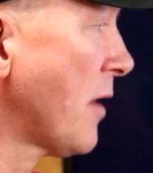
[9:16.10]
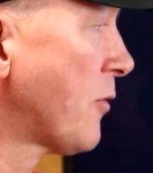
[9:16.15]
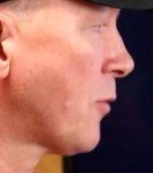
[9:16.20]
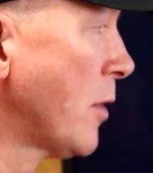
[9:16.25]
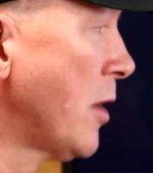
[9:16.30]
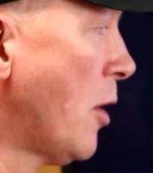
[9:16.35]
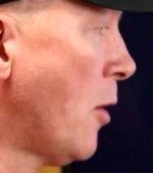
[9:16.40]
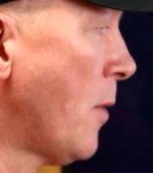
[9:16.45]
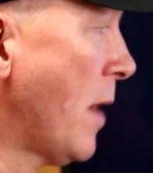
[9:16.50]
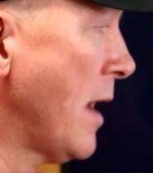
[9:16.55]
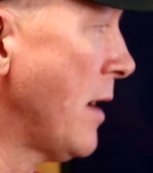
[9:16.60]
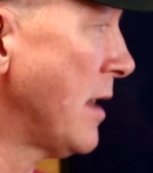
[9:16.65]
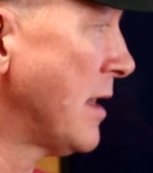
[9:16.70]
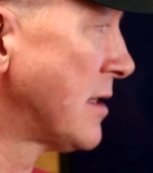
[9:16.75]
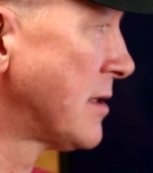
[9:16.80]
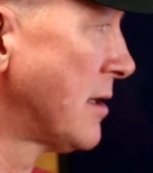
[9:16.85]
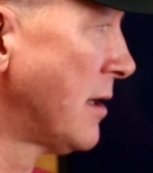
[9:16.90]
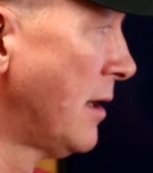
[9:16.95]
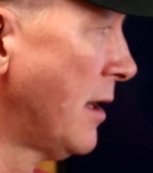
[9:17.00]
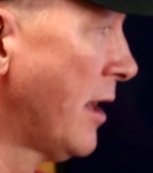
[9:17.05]
308
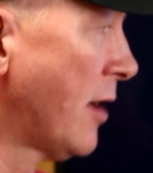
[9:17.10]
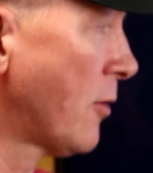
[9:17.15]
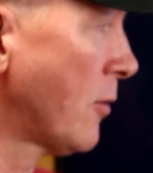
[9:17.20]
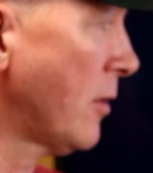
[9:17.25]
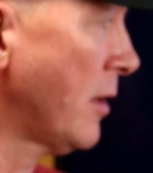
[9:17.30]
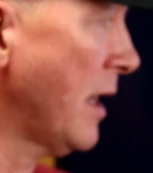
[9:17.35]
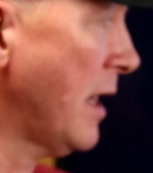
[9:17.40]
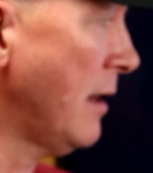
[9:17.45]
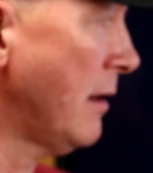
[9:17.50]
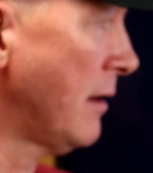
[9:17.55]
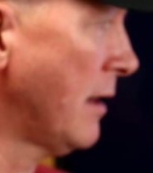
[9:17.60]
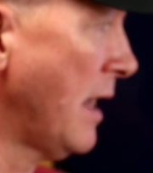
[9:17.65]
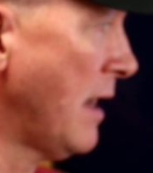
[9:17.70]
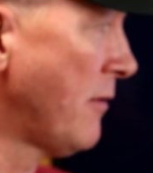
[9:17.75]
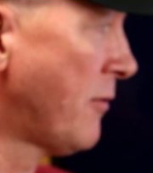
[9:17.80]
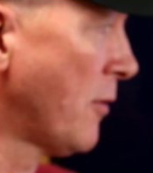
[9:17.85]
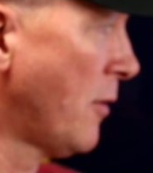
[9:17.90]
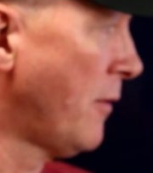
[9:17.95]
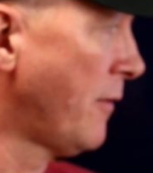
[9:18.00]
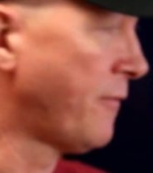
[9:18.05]
is literally
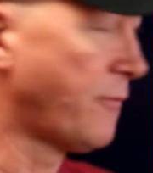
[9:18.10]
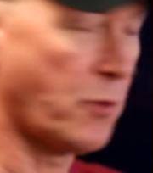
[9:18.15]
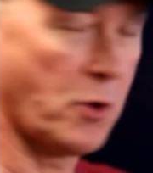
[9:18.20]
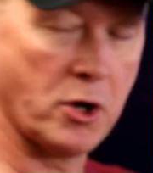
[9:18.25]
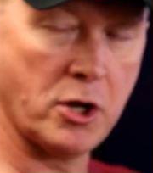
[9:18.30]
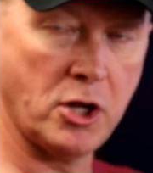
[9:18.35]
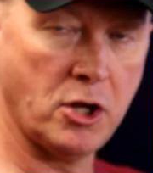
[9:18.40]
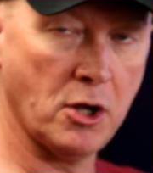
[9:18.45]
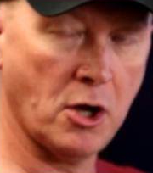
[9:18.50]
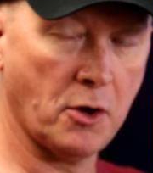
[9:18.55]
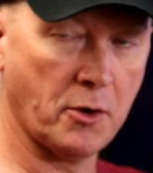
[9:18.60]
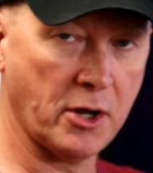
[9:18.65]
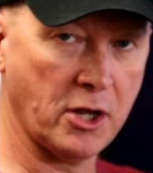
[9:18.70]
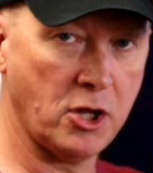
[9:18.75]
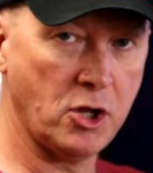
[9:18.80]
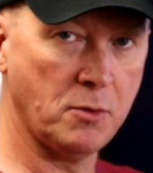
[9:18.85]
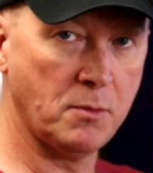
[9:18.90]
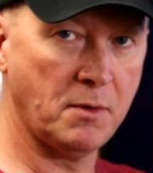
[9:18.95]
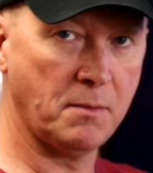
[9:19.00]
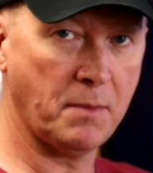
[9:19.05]
lethal on a
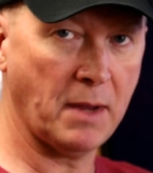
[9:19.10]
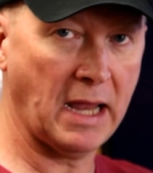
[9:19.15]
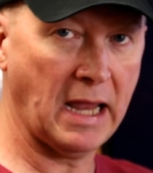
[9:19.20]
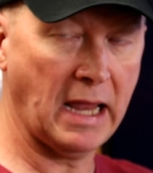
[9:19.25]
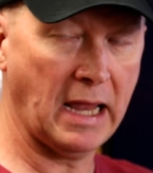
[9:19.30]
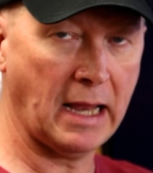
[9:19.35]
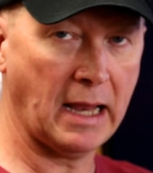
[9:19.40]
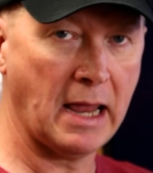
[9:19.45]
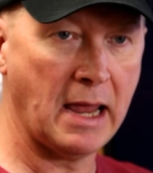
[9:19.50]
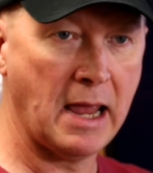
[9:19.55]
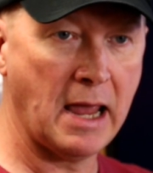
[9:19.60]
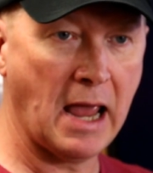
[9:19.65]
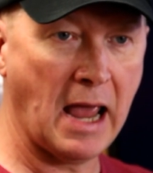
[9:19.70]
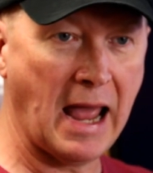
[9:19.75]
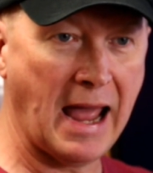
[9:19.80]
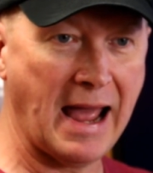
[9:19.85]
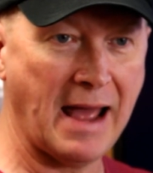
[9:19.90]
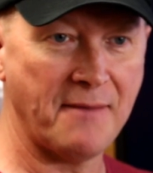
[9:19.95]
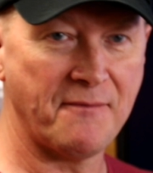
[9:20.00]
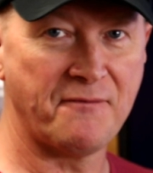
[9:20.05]
human being
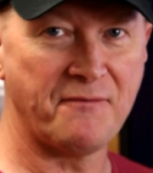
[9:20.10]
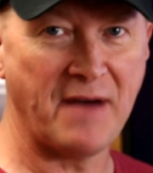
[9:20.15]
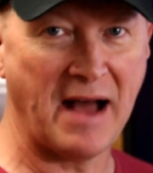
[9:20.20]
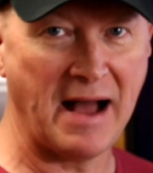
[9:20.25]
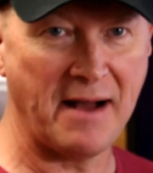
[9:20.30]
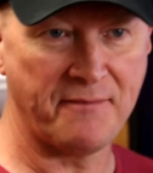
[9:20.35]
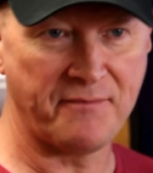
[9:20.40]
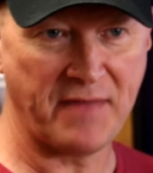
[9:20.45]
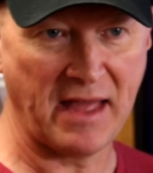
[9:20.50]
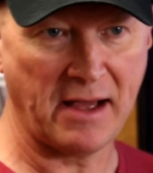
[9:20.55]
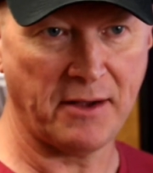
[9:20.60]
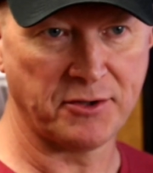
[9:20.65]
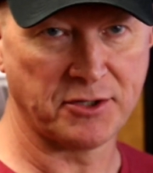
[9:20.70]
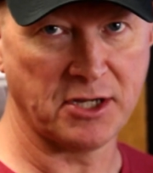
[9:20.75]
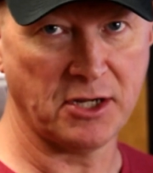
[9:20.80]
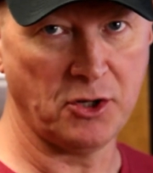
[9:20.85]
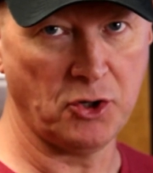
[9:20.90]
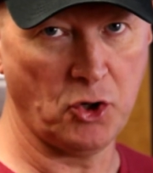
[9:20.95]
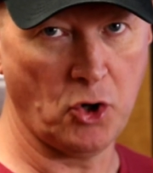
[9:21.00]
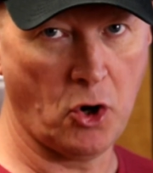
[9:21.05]
at
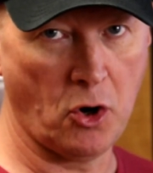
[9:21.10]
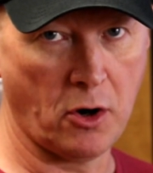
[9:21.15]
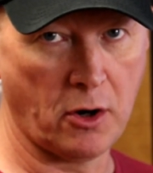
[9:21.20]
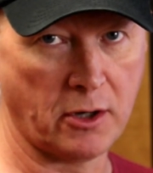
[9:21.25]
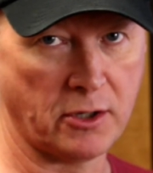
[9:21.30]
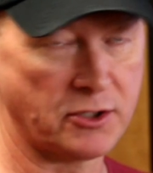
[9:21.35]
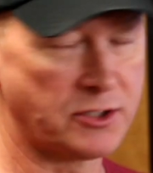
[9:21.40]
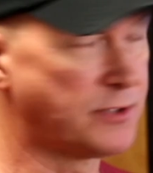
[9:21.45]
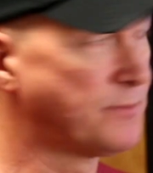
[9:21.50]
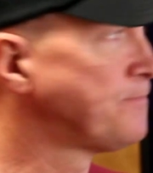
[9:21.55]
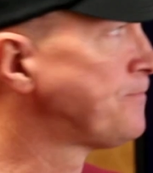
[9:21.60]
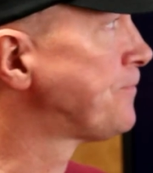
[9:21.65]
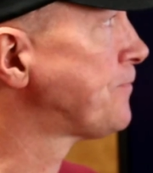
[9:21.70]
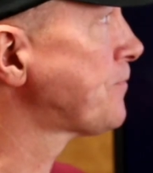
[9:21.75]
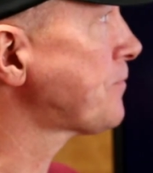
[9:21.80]
5,000 yards.